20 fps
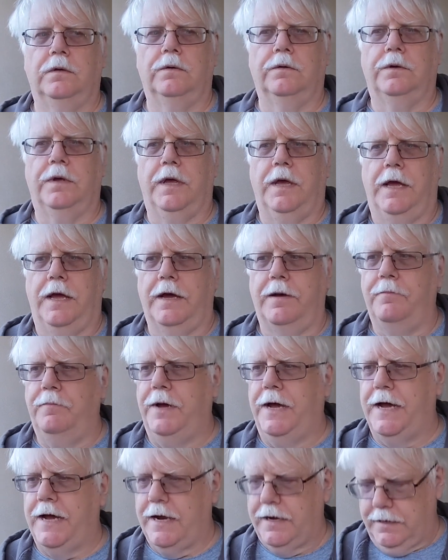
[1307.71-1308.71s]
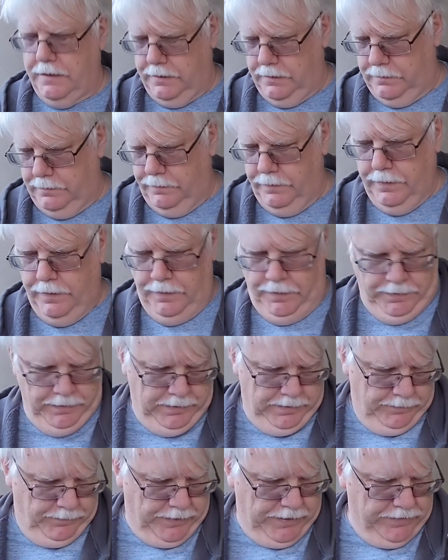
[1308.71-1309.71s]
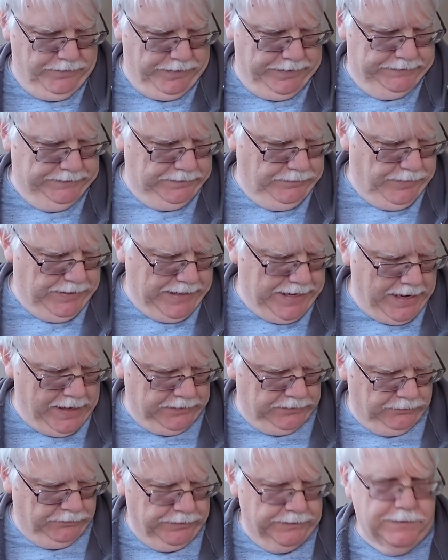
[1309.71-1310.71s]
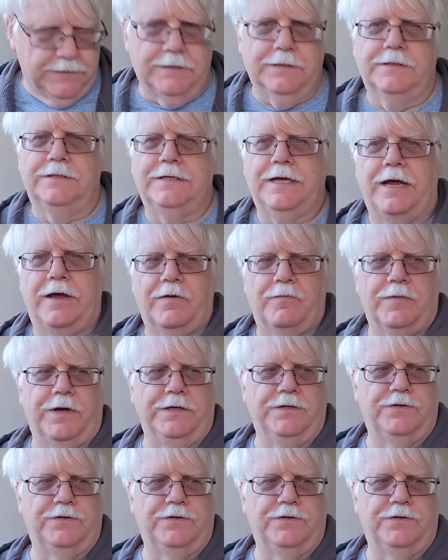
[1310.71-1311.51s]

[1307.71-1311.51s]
Okay, I'm back. By the way, somebody asked what's to say on my